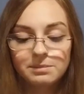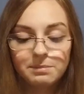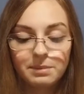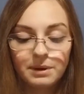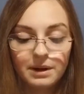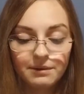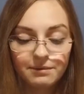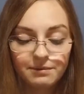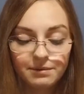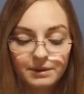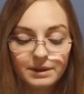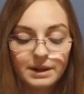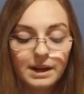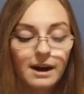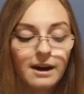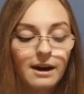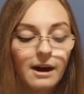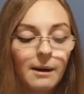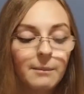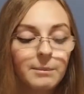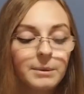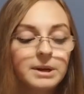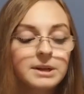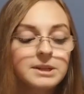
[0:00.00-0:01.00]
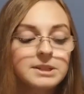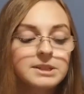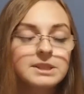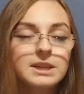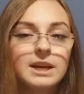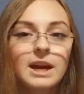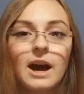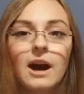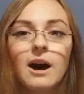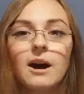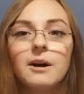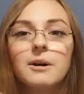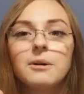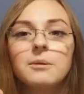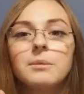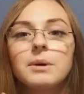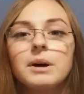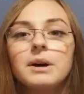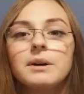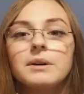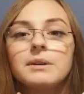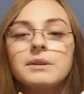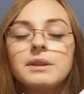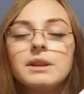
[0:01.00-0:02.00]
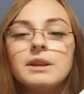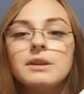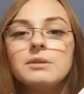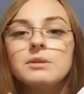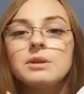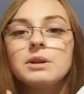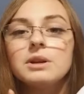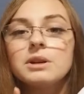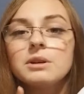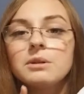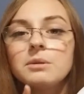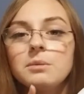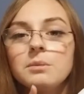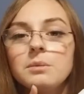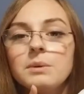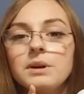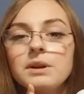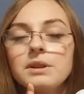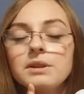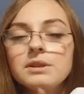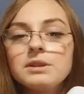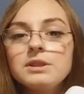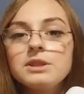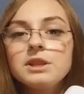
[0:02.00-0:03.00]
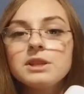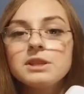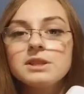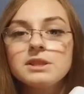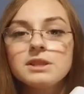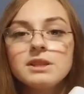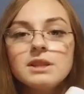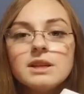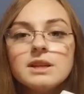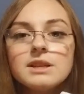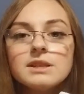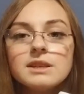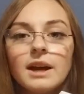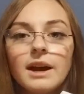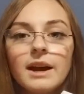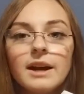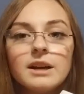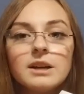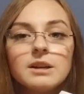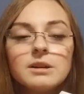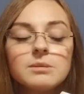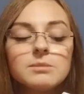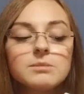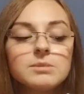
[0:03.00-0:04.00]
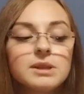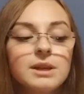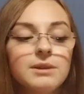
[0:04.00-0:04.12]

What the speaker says: but for now I'm going to see how well they look with just these items.